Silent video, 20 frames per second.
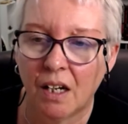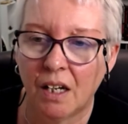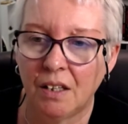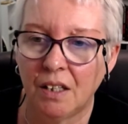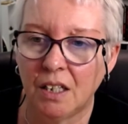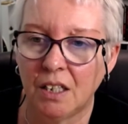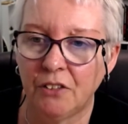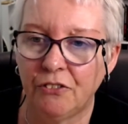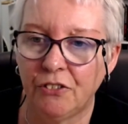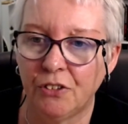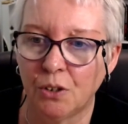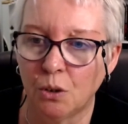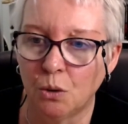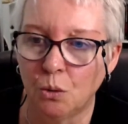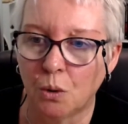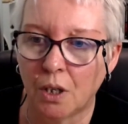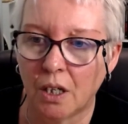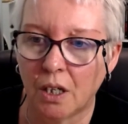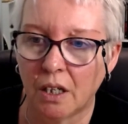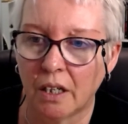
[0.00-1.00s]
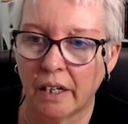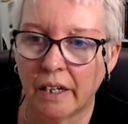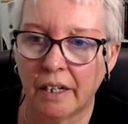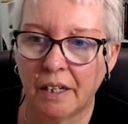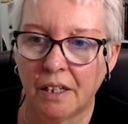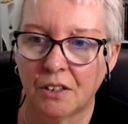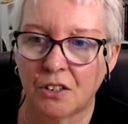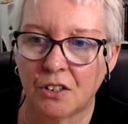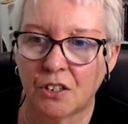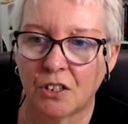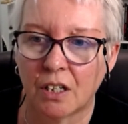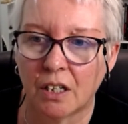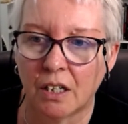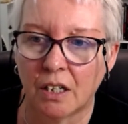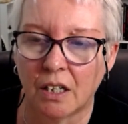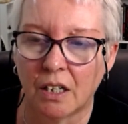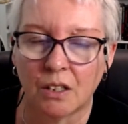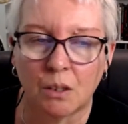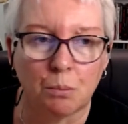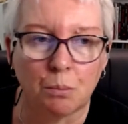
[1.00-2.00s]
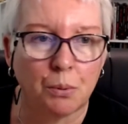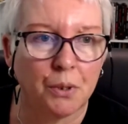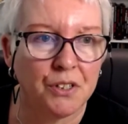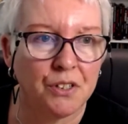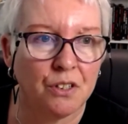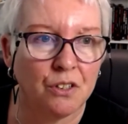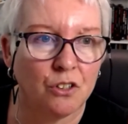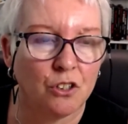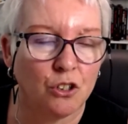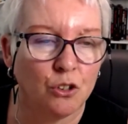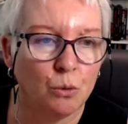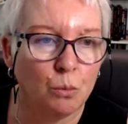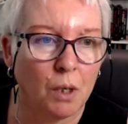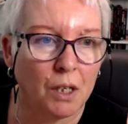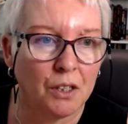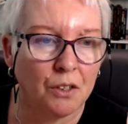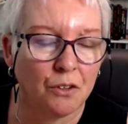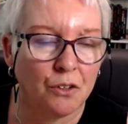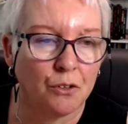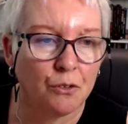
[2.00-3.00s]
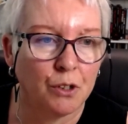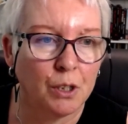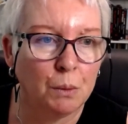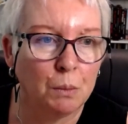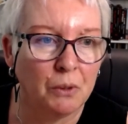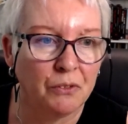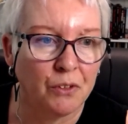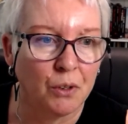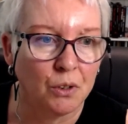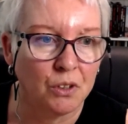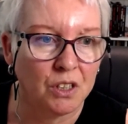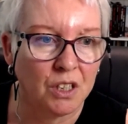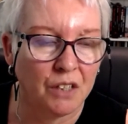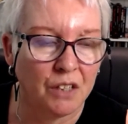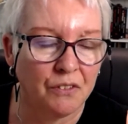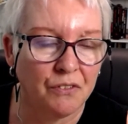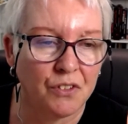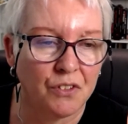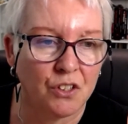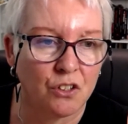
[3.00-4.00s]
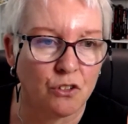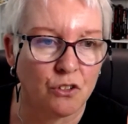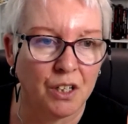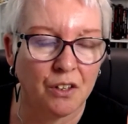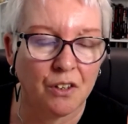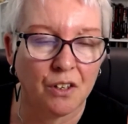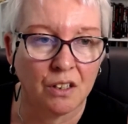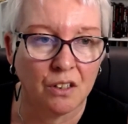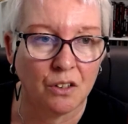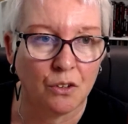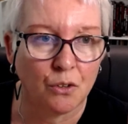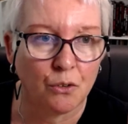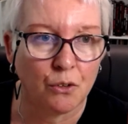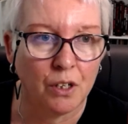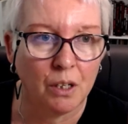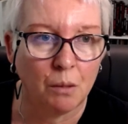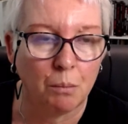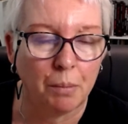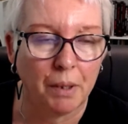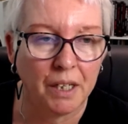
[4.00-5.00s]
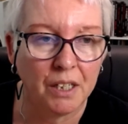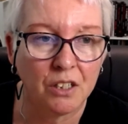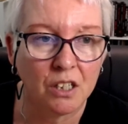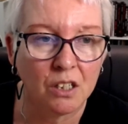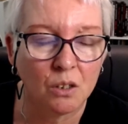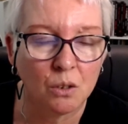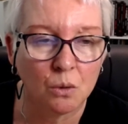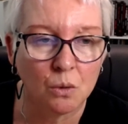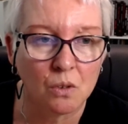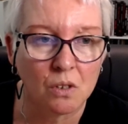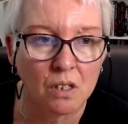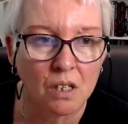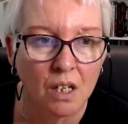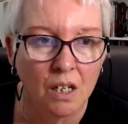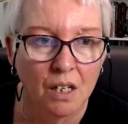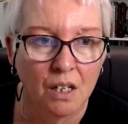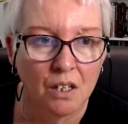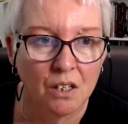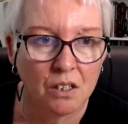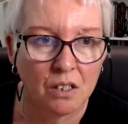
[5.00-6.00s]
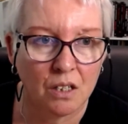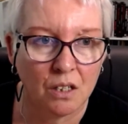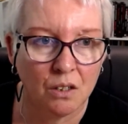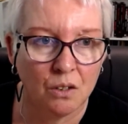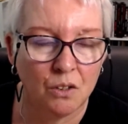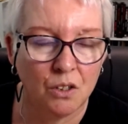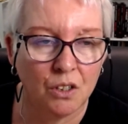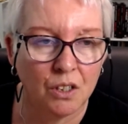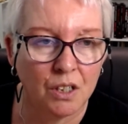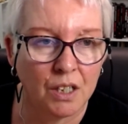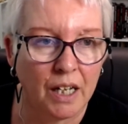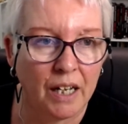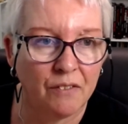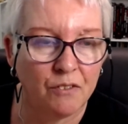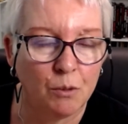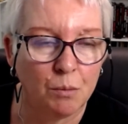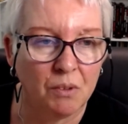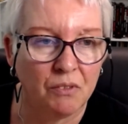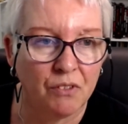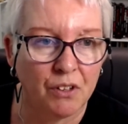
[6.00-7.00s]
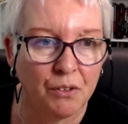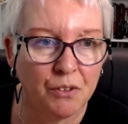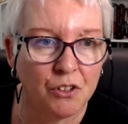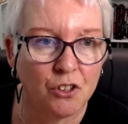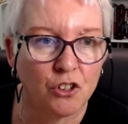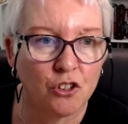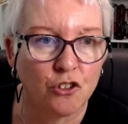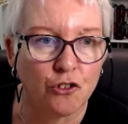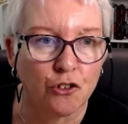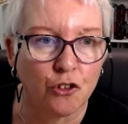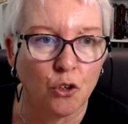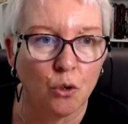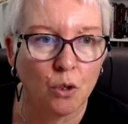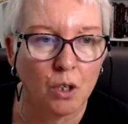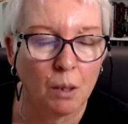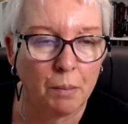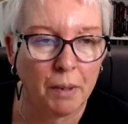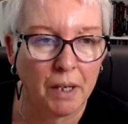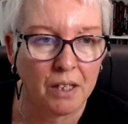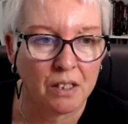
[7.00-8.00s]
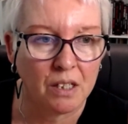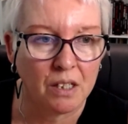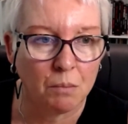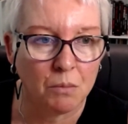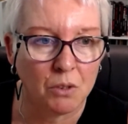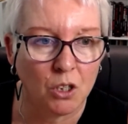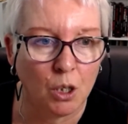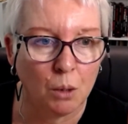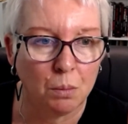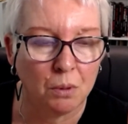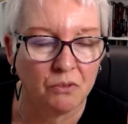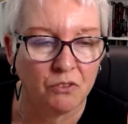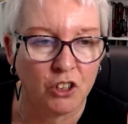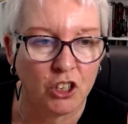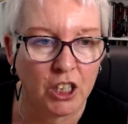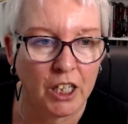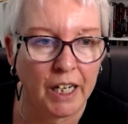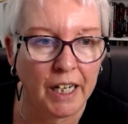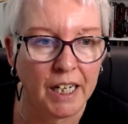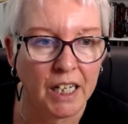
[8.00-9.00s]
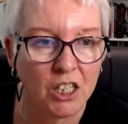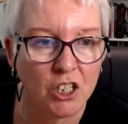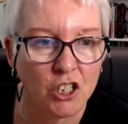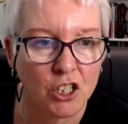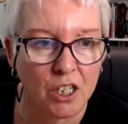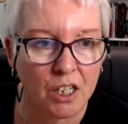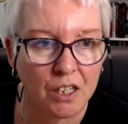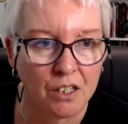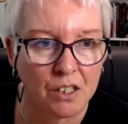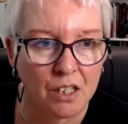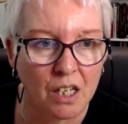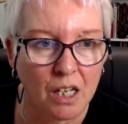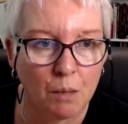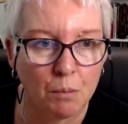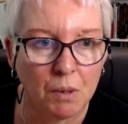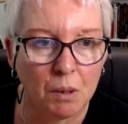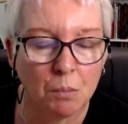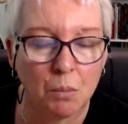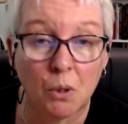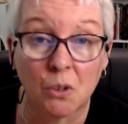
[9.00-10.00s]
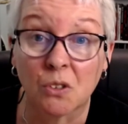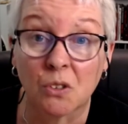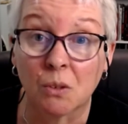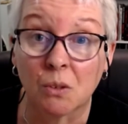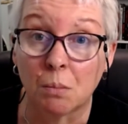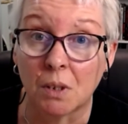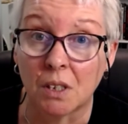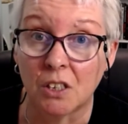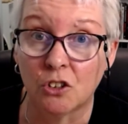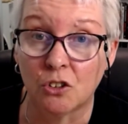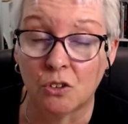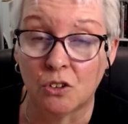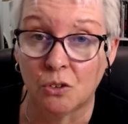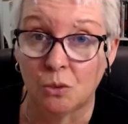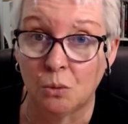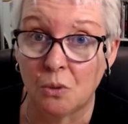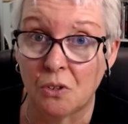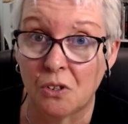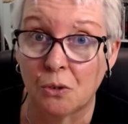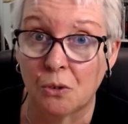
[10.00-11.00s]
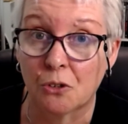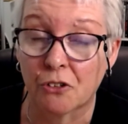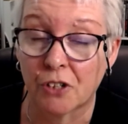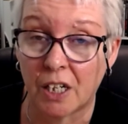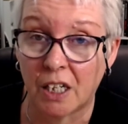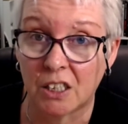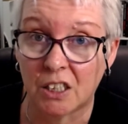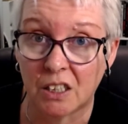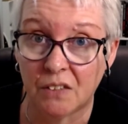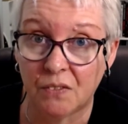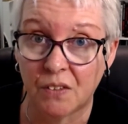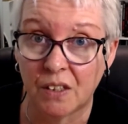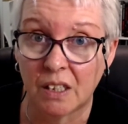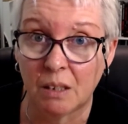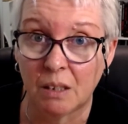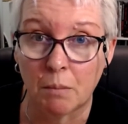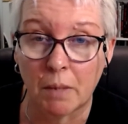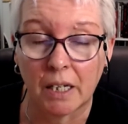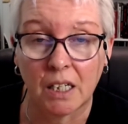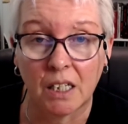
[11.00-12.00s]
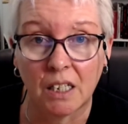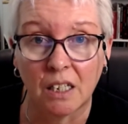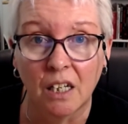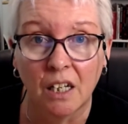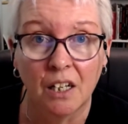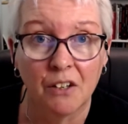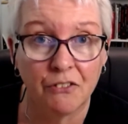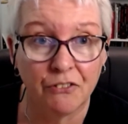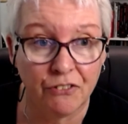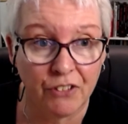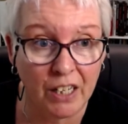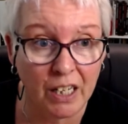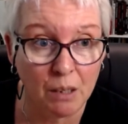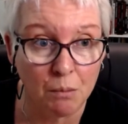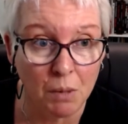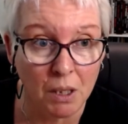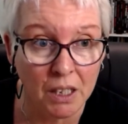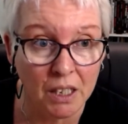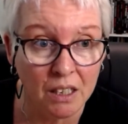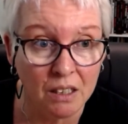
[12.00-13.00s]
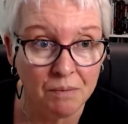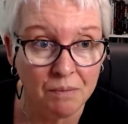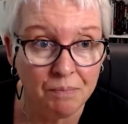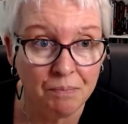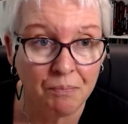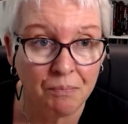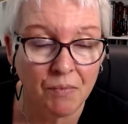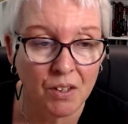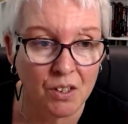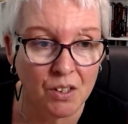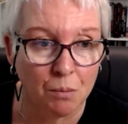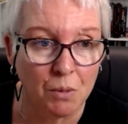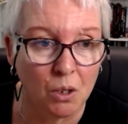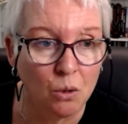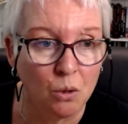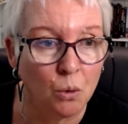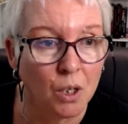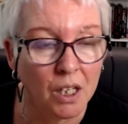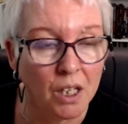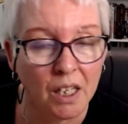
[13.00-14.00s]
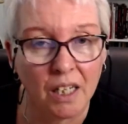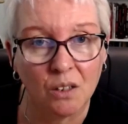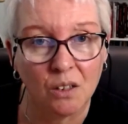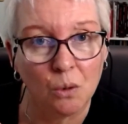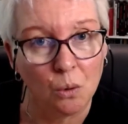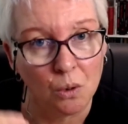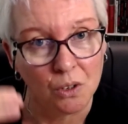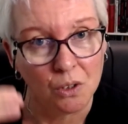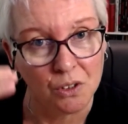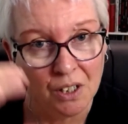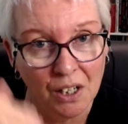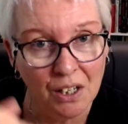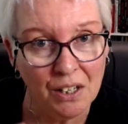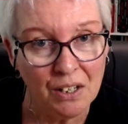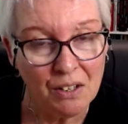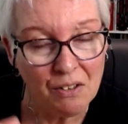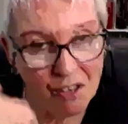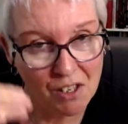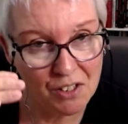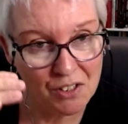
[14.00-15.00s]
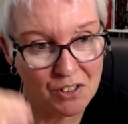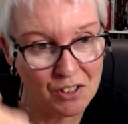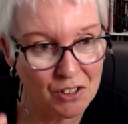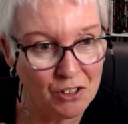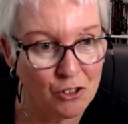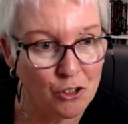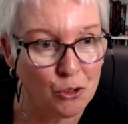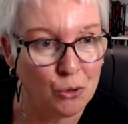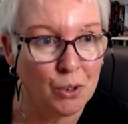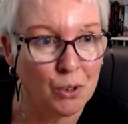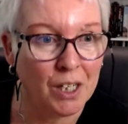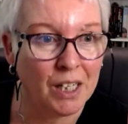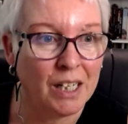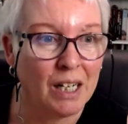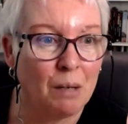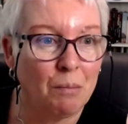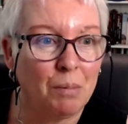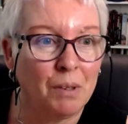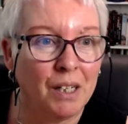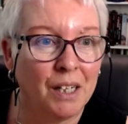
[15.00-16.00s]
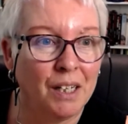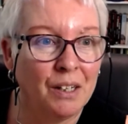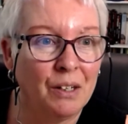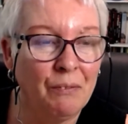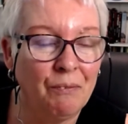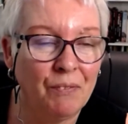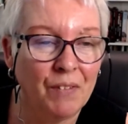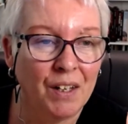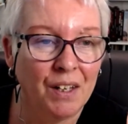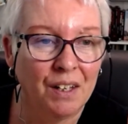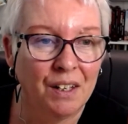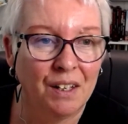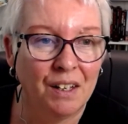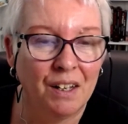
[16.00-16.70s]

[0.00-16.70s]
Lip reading: And then if you're looking at the present, 2, 1, and 3, we've got Death, Strength, and the 3 of Pentacles. So you're going to have to be very strong about some type of change that is coming, possibly to do with your creativity, money, family. So I'm not looking at all the things that are joining up now.